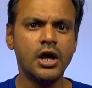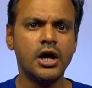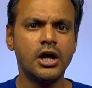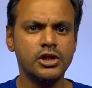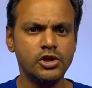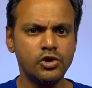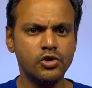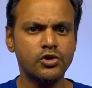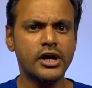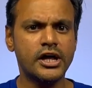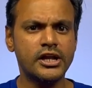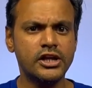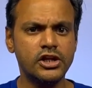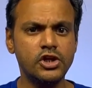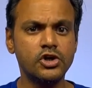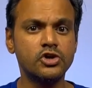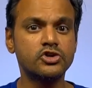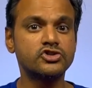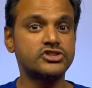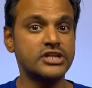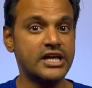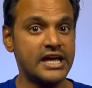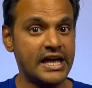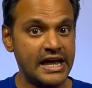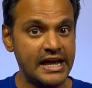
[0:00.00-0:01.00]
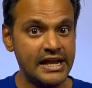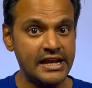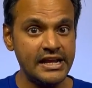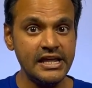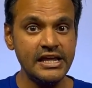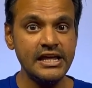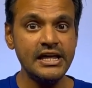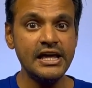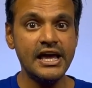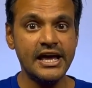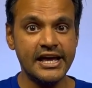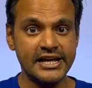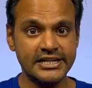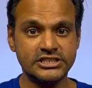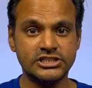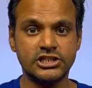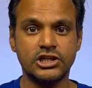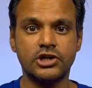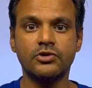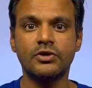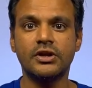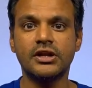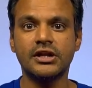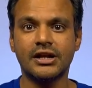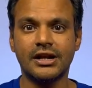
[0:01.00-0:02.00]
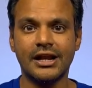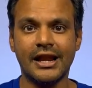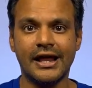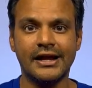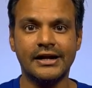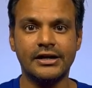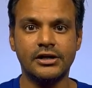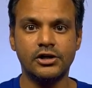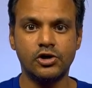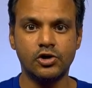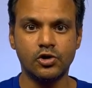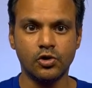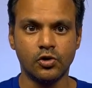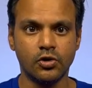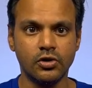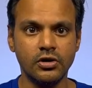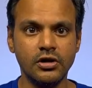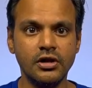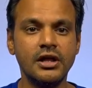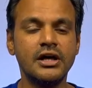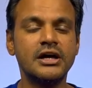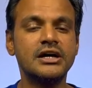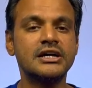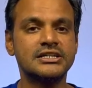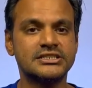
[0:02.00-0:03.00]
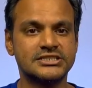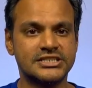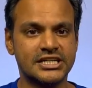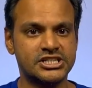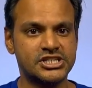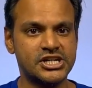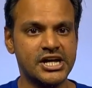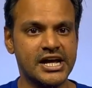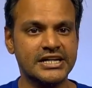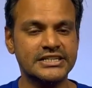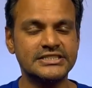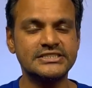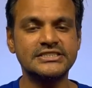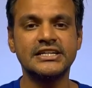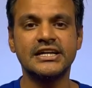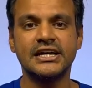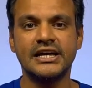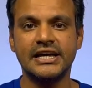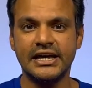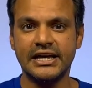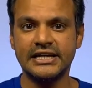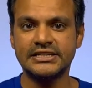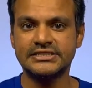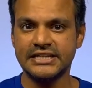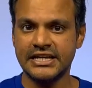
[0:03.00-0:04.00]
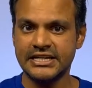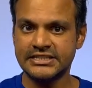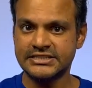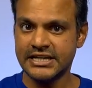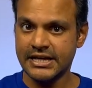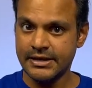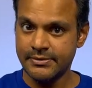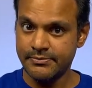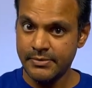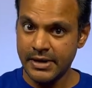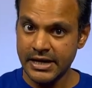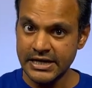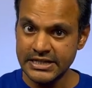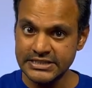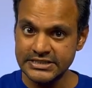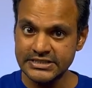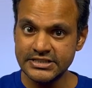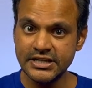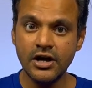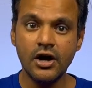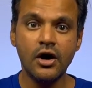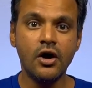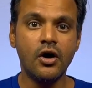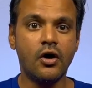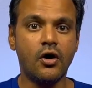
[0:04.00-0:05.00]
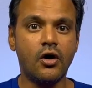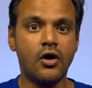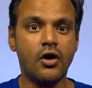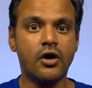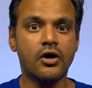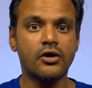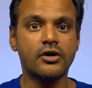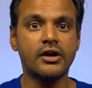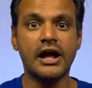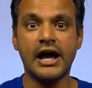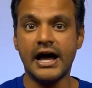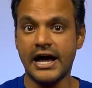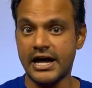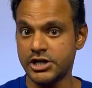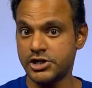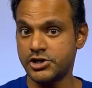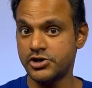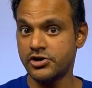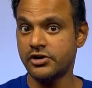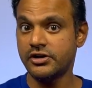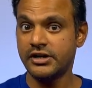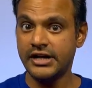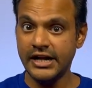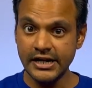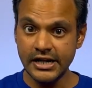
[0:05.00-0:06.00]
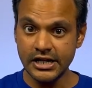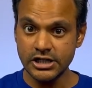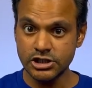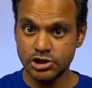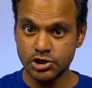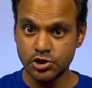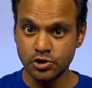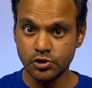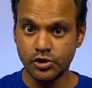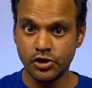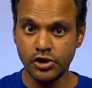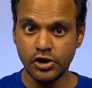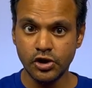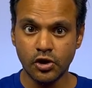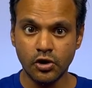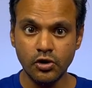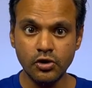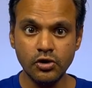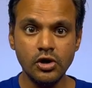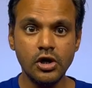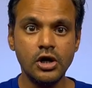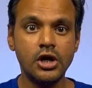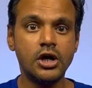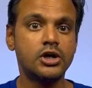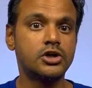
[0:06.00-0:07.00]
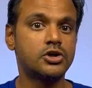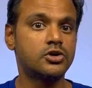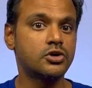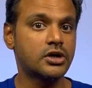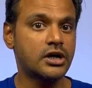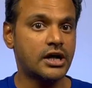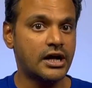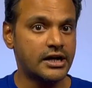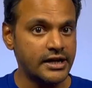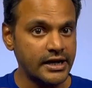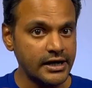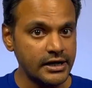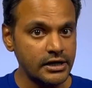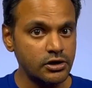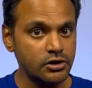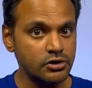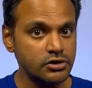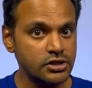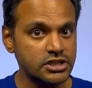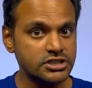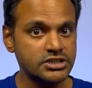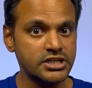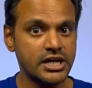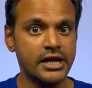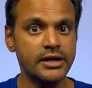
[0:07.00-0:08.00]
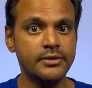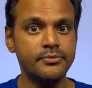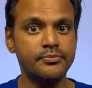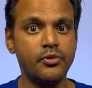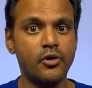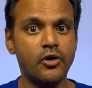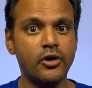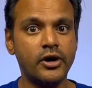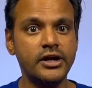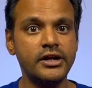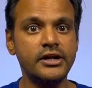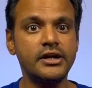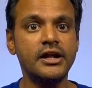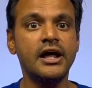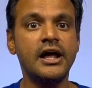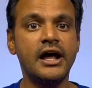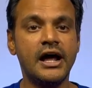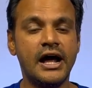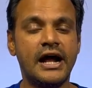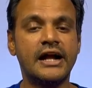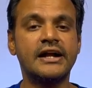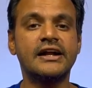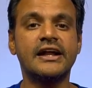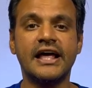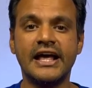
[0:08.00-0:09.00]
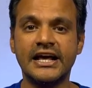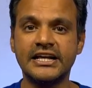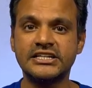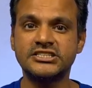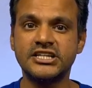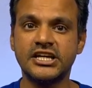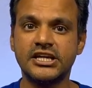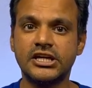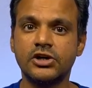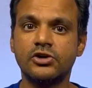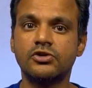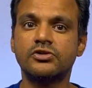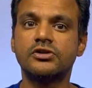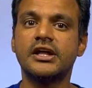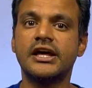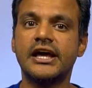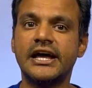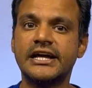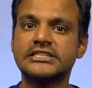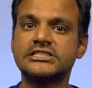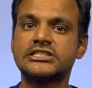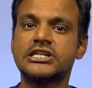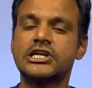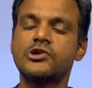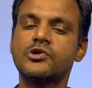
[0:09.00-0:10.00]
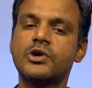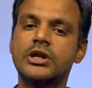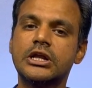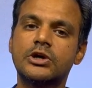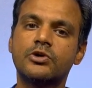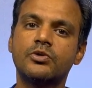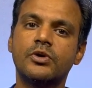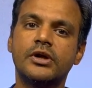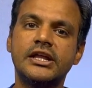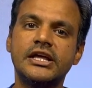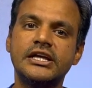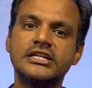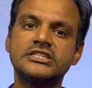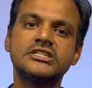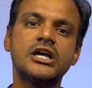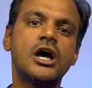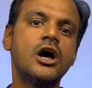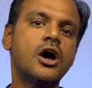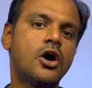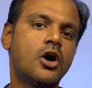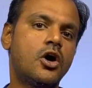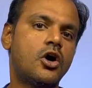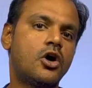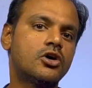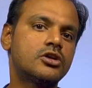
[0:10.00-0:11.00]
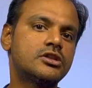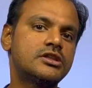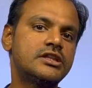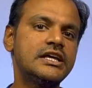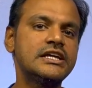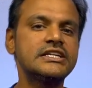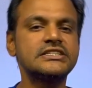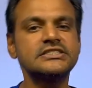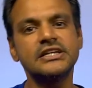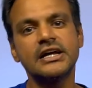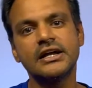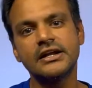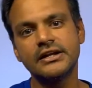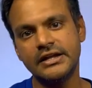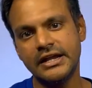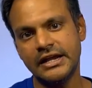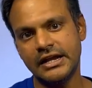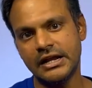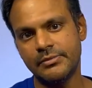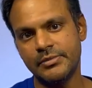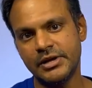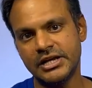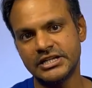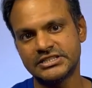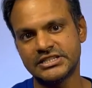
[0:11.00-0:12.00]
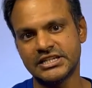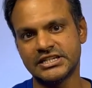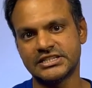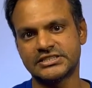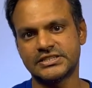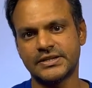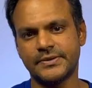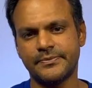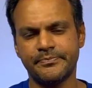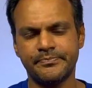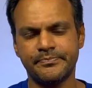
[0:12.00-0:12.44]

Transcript: You can use any SQL client tool such as SSMS or Azure Data Studio to connect to this endpoint and execute SQL queries on these databases.